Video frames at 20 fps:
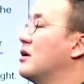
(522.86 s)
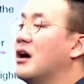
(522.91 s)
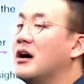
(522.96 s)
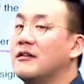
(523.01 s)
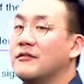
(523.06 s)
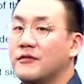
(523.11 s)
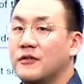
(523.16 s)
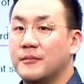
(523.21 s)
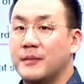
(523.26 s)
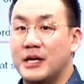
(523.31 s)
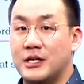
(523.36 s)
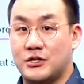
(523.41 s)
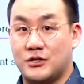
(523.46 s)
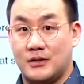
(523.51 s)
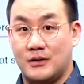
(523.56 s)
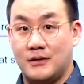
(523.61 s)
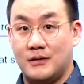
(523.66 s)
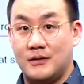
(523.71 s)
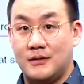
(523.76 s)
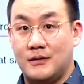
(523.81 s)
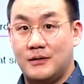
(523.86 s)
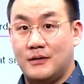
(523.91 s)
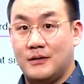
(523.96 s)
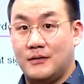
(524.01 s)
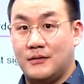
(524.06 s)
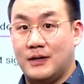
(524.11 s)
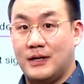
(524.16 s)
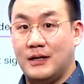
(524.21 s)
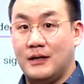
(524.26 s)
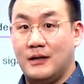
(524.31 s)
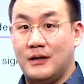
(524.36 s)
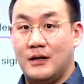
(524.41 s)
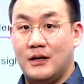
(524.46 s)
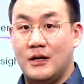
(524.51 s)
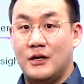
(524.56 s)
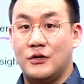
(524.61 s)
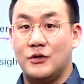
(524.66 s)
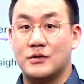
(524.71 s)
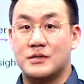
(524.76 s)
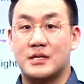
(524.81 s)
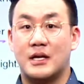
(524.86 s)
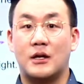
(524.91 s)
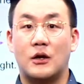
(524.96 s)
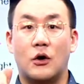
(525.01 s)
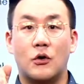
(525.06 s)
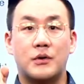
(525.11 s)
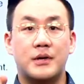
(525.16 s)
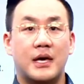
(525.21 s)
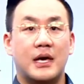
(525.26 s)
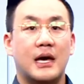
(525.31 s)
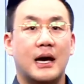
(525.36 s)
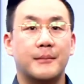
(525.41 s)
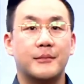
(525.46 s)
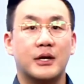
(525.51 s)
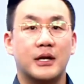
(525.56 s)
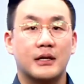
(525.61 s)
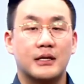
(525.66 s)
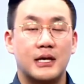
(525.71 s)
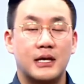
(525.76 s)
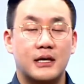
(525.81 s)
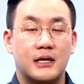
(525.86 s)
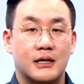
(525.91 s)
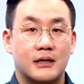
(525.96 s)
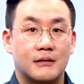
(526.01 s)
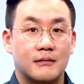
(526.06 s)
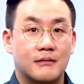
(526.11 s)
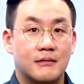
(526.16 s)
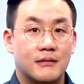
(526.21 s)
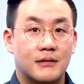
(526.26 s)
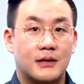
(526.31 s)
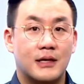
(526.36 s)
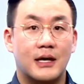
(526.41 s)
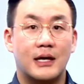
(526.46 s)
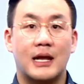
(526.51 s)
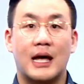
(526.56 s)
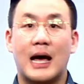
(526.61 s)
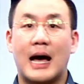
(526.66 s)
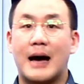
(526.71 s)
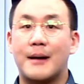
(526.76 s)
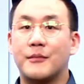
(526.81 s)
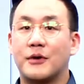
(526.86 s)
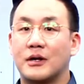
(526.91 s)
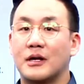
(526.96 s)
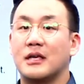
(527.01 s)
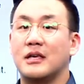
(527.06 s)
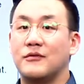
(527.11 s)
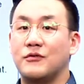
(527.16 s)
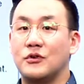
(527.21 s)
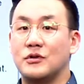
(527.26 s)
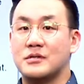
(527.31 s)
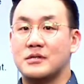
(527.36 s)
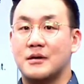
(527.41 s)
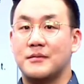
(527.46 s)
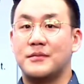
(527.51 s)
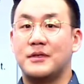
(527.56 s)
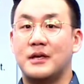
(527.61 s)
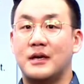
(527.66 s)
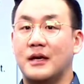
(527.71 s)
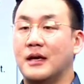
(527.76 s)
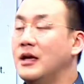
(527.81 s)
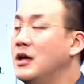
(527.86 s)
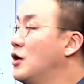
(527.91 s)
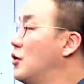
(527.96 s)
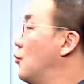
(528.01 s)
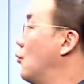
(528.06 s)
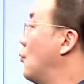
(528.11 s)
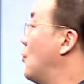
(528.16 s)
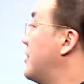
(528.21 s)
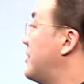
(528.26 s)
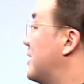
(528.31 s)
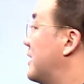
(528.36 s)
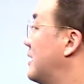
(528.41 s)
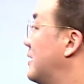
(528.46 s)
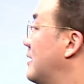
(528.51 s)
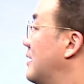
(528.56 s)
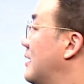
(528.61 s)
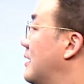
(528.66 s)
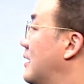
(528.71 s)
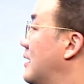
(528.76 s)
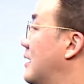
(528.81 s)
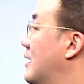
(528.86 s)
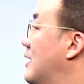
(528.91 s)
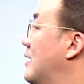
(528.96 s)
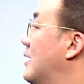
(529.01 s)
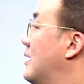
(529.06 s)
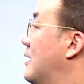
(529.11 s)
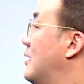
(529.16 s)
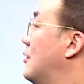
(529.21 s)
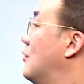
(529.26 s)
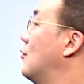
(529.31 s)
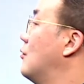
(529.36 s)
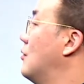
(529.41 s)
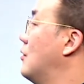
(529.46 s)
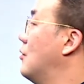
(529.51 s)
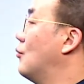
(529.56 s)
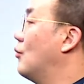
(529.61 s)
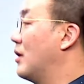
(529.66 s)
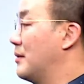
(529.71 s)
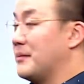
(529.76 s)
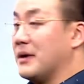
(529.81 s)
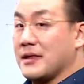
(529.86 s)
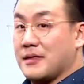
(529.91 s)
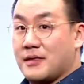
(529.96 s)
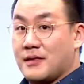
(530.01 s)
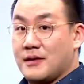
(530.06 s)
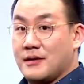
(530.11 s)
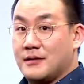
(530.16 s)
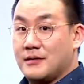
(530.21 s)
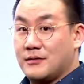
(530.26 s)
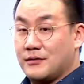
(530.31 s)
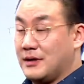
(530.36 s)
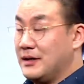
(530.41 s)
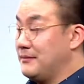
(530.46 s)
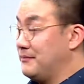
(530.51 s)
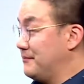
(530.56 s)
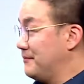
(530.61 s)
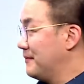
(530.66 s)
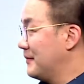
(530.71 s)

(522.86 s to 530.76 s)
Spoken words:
confirmation, right? You say, okay, I'm gonna take it. Then I'm gonna give you something within 1 month, right?